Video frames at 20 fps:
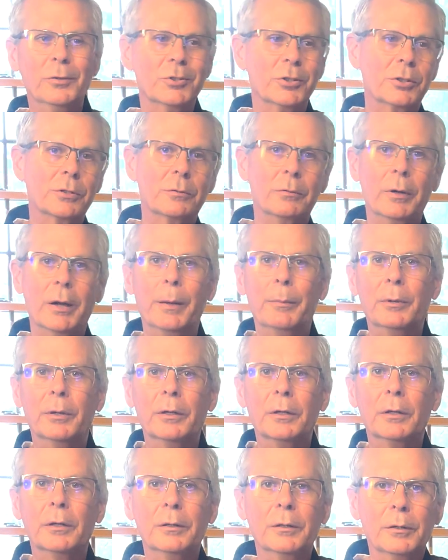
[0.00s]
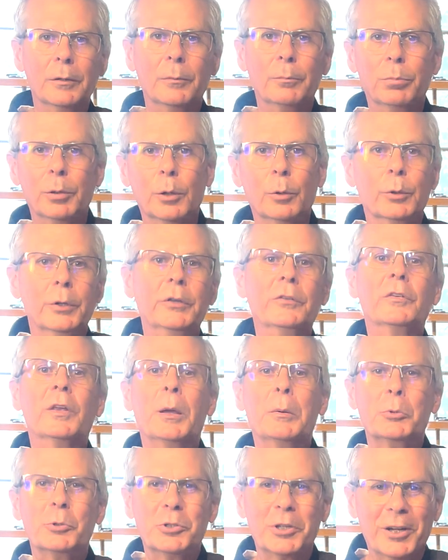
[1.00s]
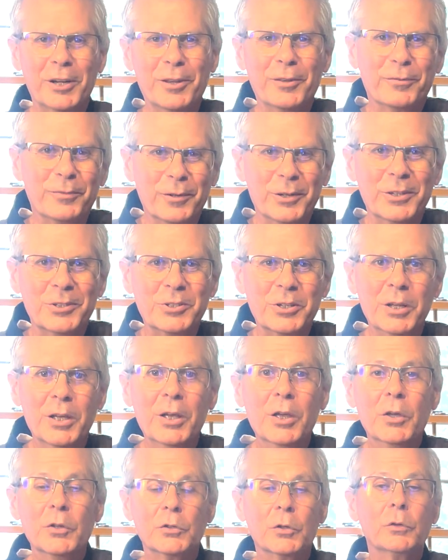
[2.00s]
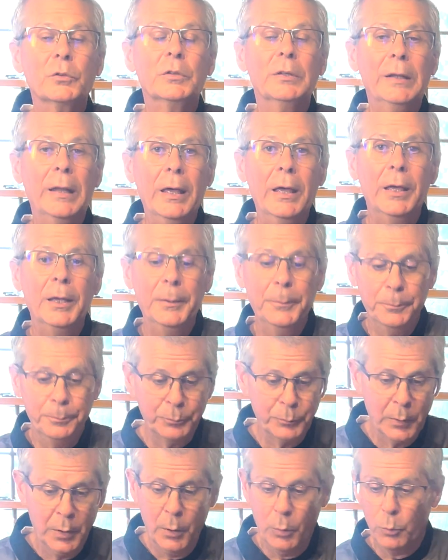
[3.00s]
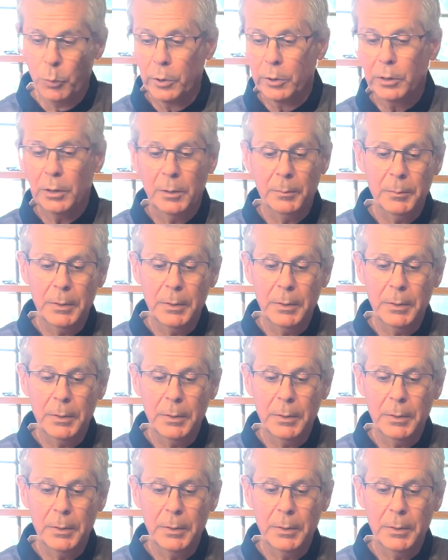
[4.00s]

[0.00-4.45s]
just grabbing a bologna sandwich out of the fridge. So today we're gonna